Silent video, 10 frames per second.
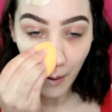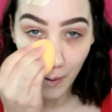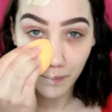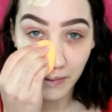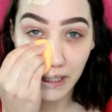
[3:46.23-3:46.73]

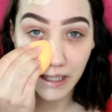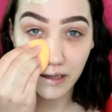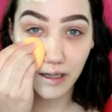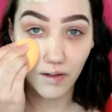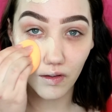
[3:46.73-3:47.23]
On
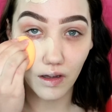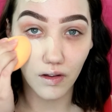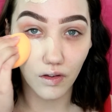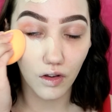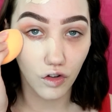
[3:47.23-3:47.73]
me, this
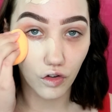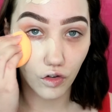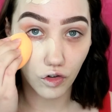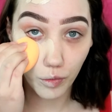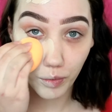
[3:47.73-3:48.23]
is
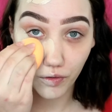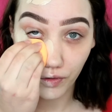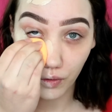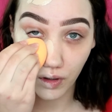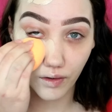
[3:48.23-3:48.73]
super
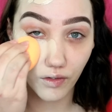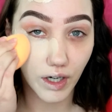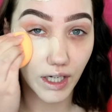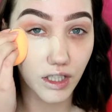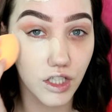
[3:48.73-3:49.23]
full
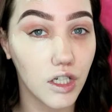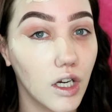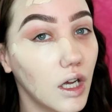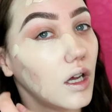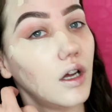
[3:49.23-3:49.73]
coverage,
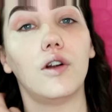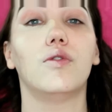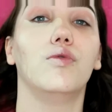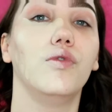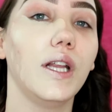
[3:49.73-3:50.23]

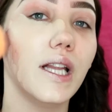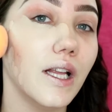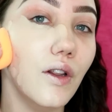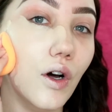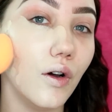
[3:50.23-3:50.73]

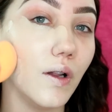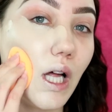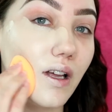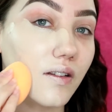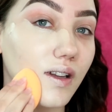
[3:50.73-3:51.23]
really long
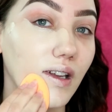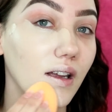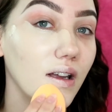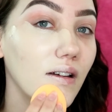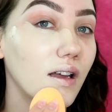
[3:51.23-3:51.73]

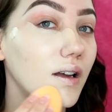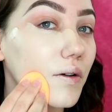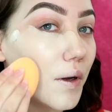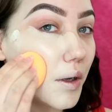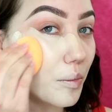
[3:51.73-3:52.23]
lasting,
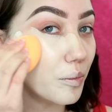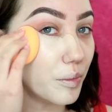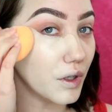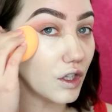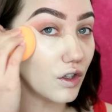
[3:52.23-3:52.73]

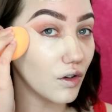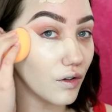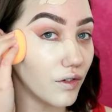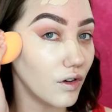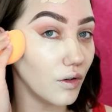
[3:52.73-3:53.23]

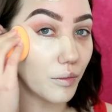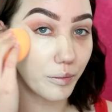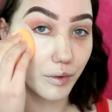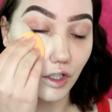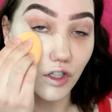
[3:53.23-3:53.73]
beautiful,
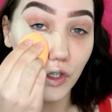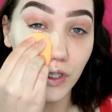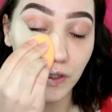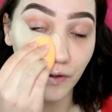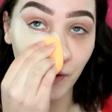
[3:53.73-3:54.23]

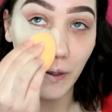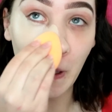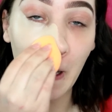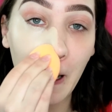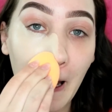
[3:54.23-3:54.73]

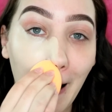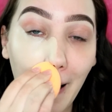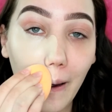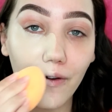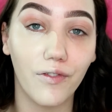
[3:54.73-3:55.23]
beautiful
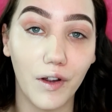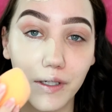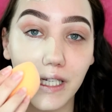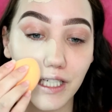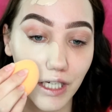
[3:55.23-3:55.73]

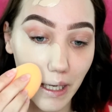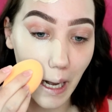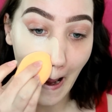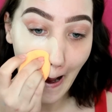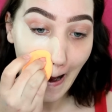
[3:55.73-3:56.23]

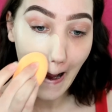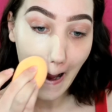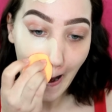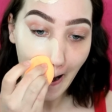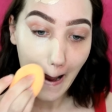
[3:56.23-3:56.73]
foundation.
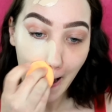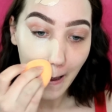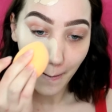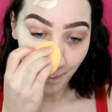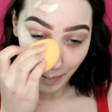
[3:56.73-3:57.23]

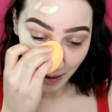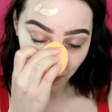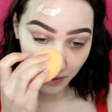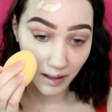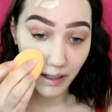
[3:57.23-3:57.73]

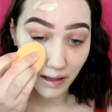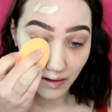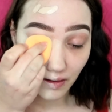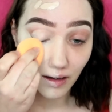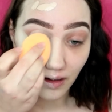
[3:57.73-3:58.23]
Best thing
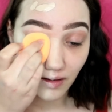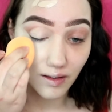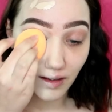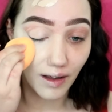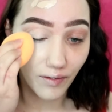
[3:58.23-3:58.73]
is it's
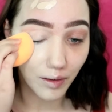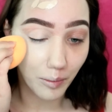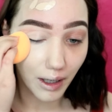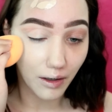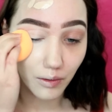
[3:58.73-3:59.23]

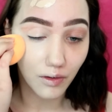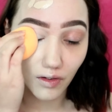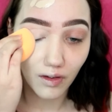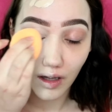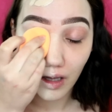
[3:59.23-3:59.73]

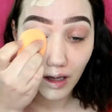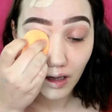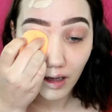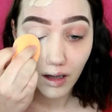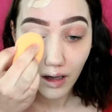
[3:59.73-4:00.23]
£7,
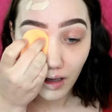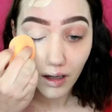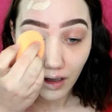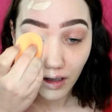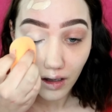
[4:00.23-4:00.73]

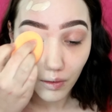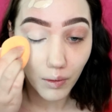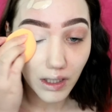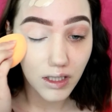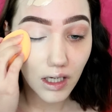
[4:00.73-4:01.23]

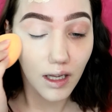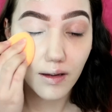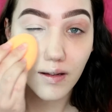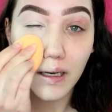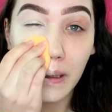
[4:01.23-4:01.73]
which
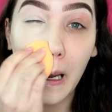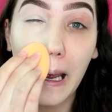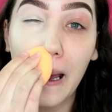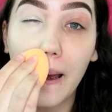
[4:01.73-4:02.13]
isn't